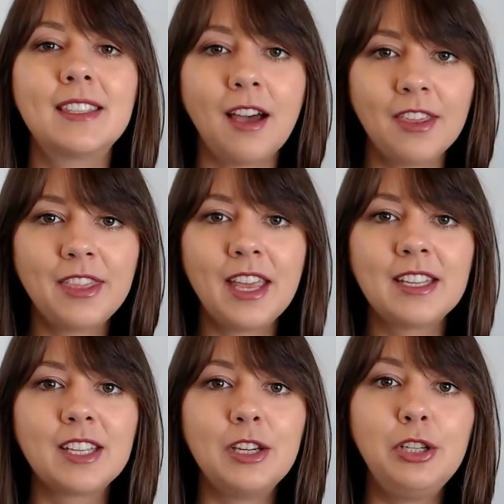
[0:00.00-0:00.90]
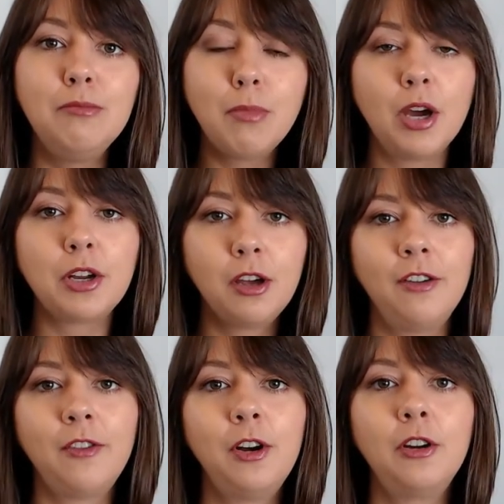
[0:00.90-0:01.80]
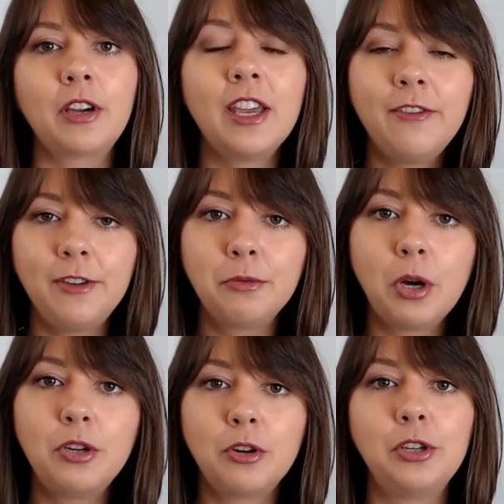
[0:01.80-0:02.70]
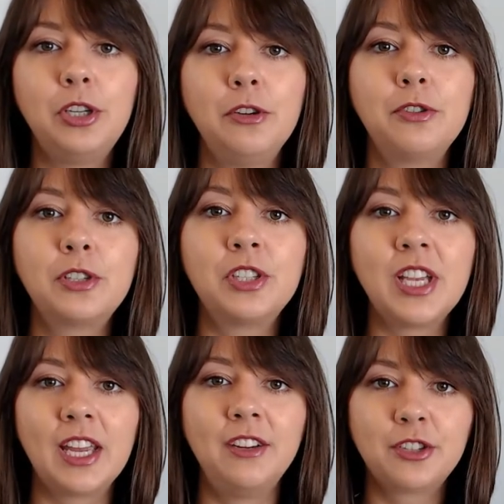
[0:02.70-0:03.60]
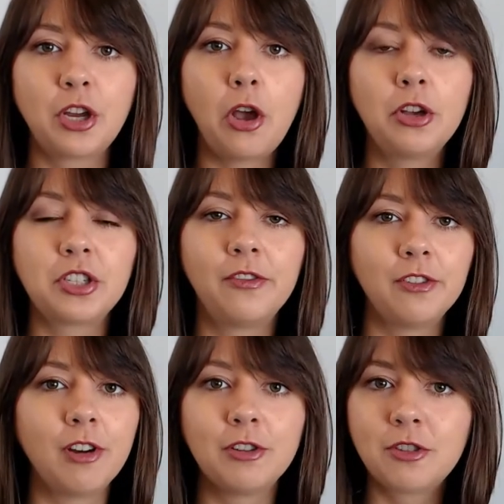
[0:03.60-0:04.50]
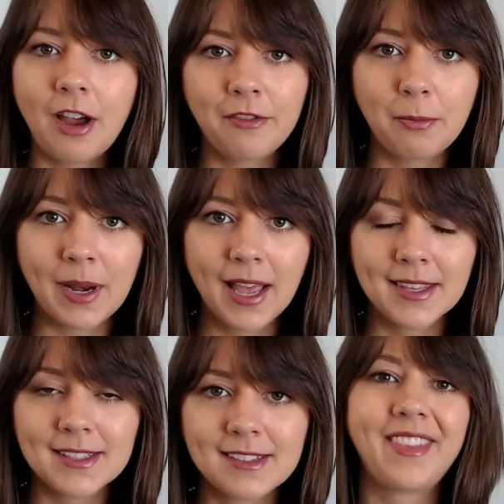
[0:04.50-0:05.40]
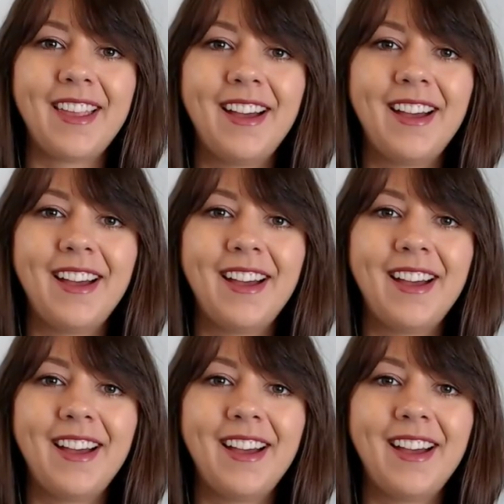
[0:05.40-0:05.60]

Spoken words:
are things that you might overlook if you are not used to taking charge of your own travel plans.